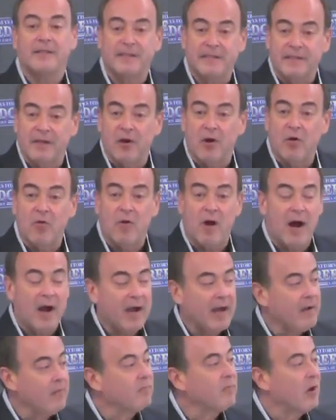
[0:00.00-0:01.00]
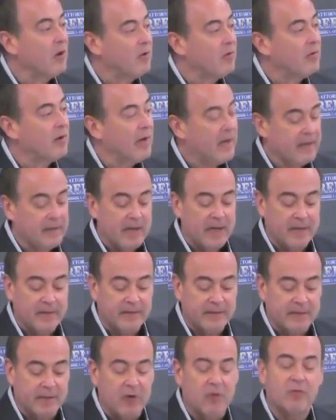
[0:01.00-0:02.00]
so I wrote,
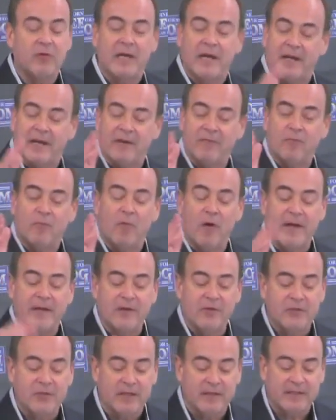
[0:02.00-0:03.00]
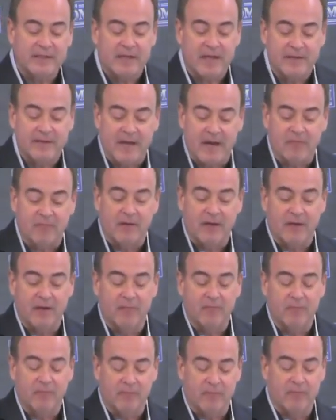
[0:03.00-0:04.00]
and so what you just said that
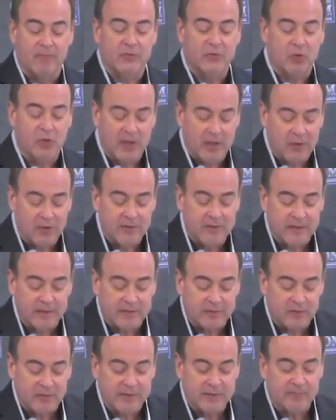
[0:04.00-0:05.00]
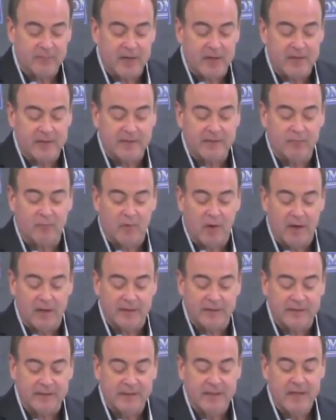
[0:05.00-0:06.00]
triggered this response
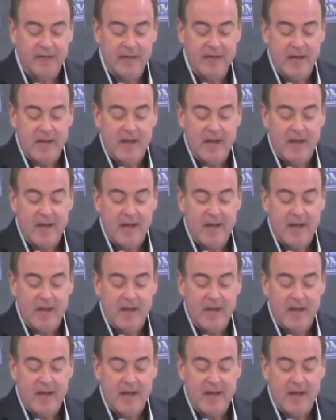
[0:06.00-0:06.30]
was